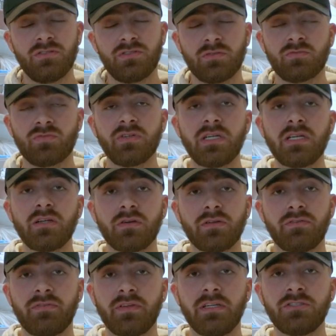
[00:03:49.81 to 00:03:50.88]
Some really
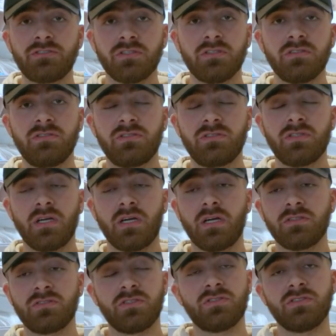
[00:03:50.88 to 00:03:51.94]
good features,
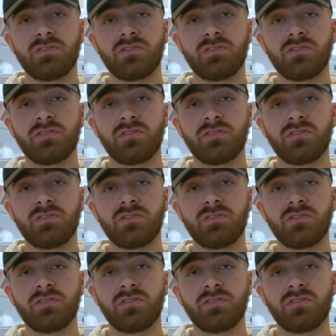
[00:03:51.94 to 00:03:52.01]
such